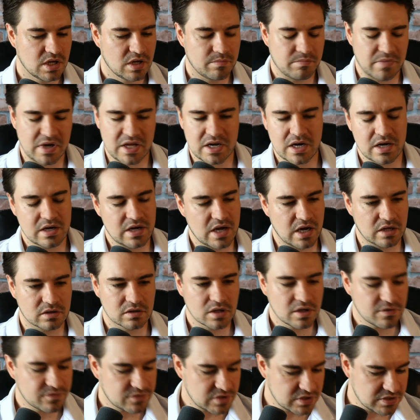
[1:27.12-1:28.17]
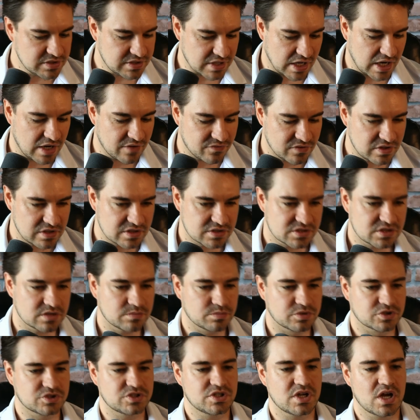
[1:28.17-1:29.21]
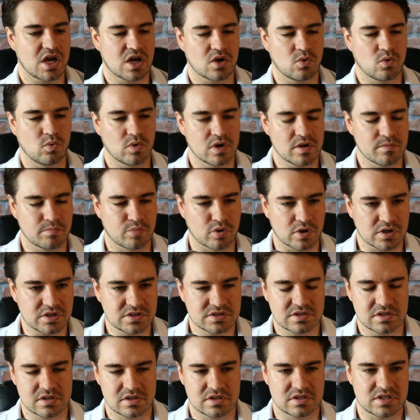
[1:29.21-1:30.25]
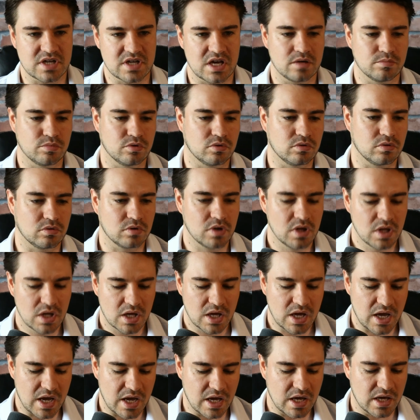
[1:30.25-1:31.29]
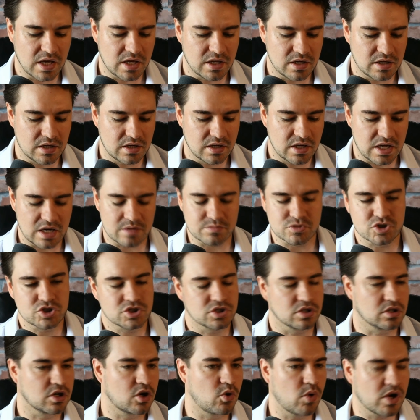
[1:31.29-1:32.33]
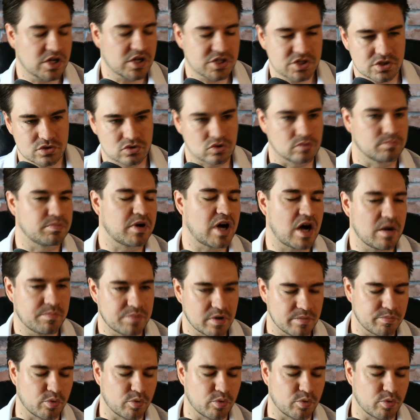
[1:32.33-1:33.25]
man, I'd love to dive into SimpleCheck, what it brings to the table, and I'm sure questions will pop up